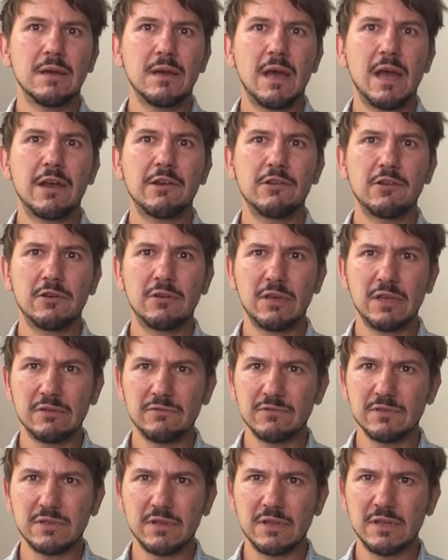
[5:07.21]
Are you
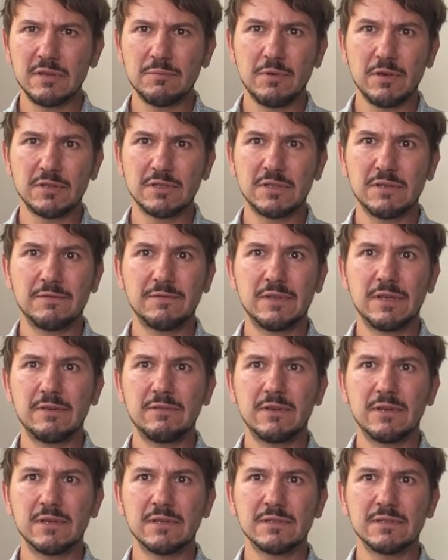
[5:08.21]
interested in positive
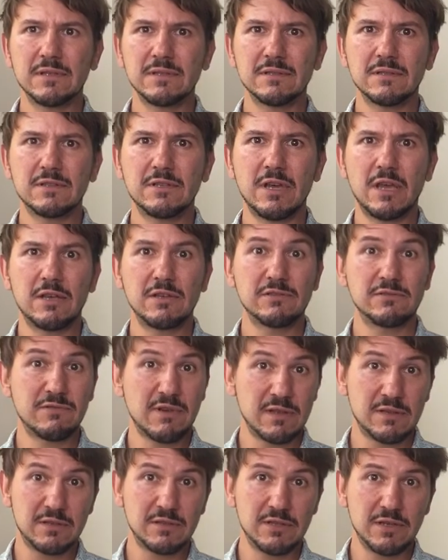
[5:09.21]
deviance as a change
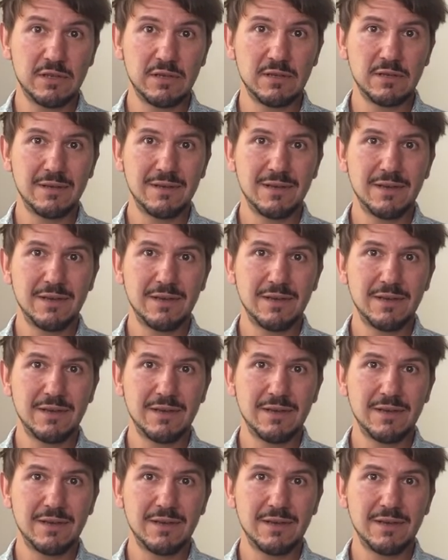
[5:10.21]
strategy?